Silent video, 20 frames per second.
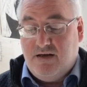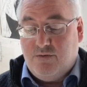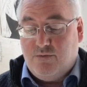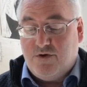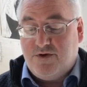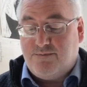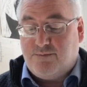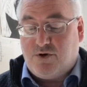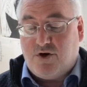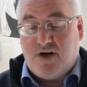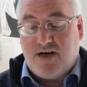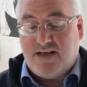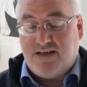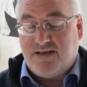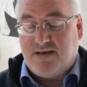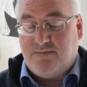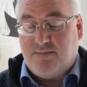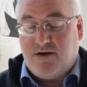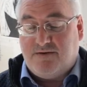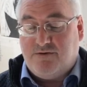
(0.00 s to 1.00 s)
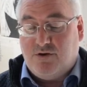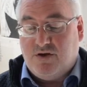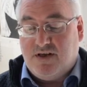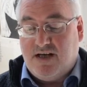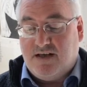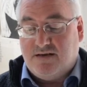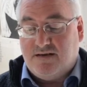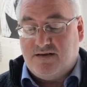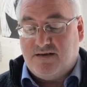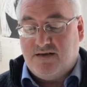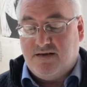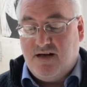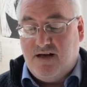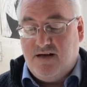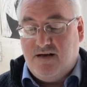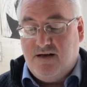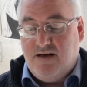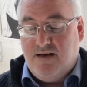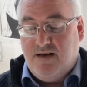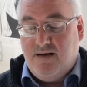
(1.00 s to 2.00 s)
was prized above all else,
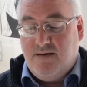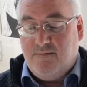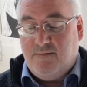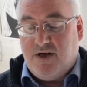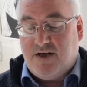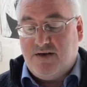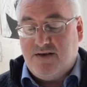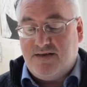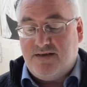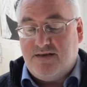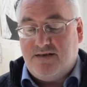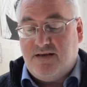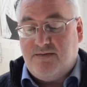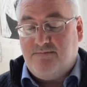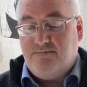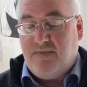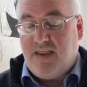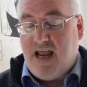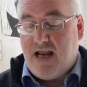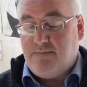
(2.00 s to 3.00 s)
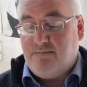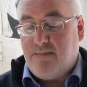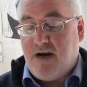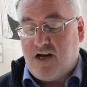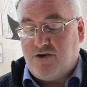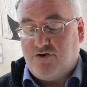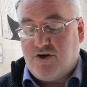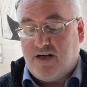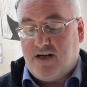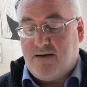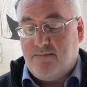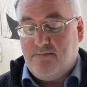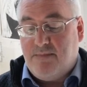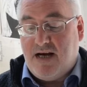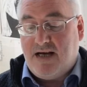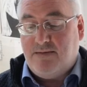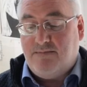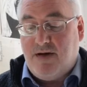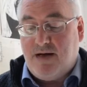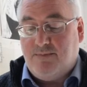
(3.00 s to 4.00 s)
because that magic
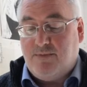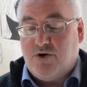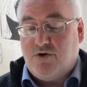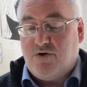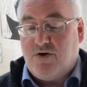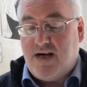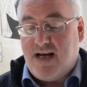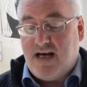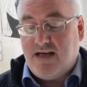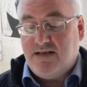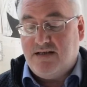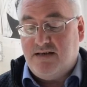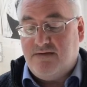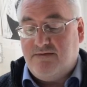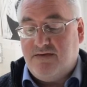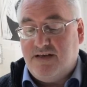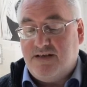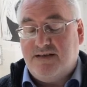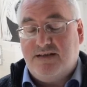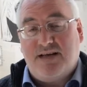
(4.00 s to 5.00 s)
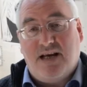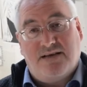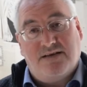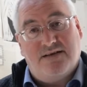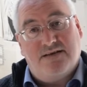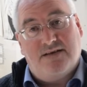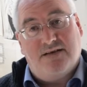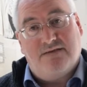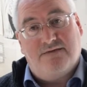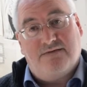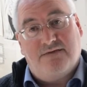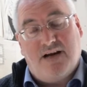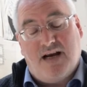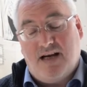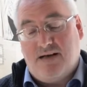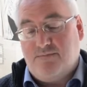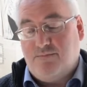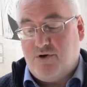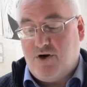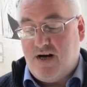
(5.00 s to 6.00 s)
made people creative, sensitive,
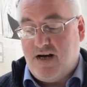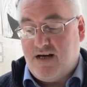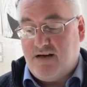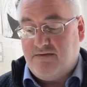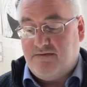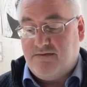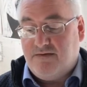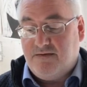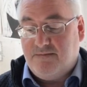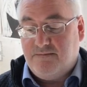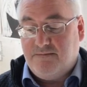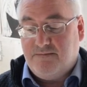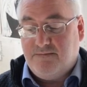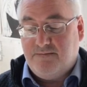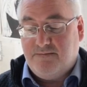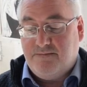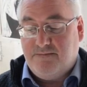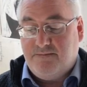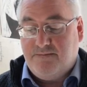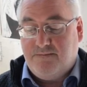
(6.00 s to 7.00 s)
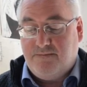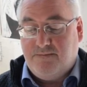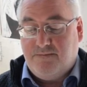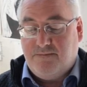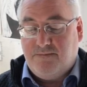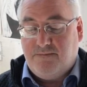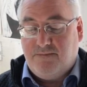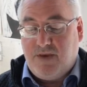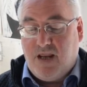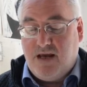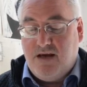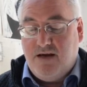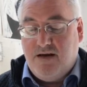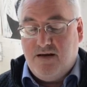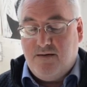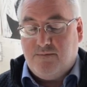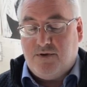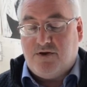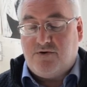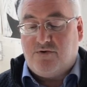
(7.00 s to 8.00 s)
and brave.
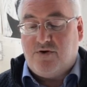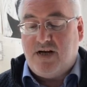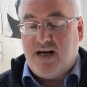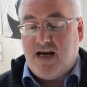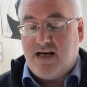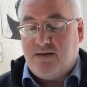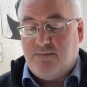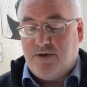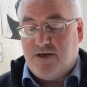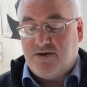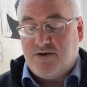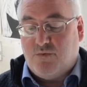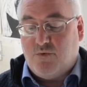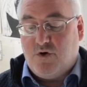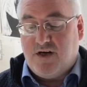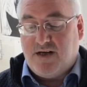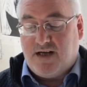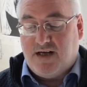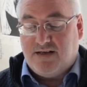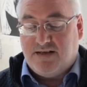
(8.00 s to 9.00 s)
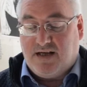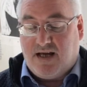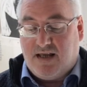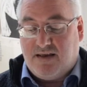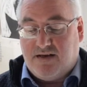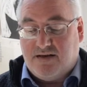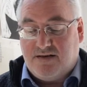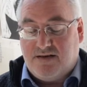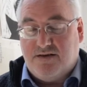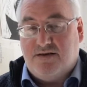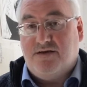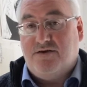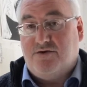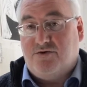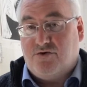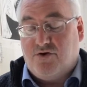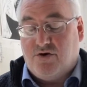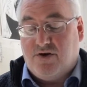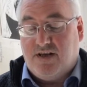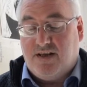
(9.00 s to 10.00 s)
But three enemies are working together to
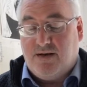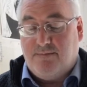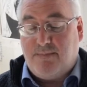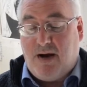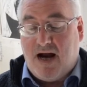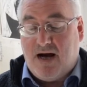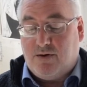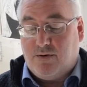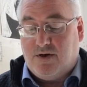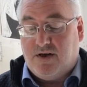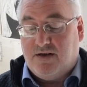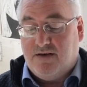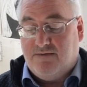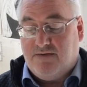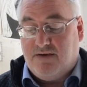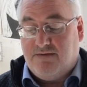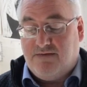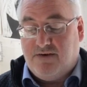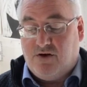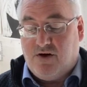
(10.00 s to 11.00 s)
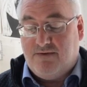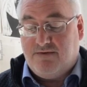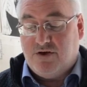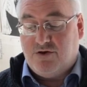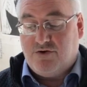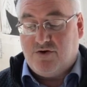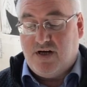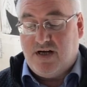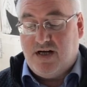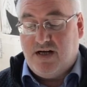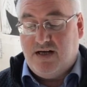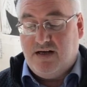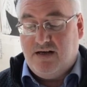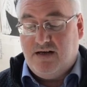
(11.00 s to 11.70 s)
destroy the power of the Forever Tree.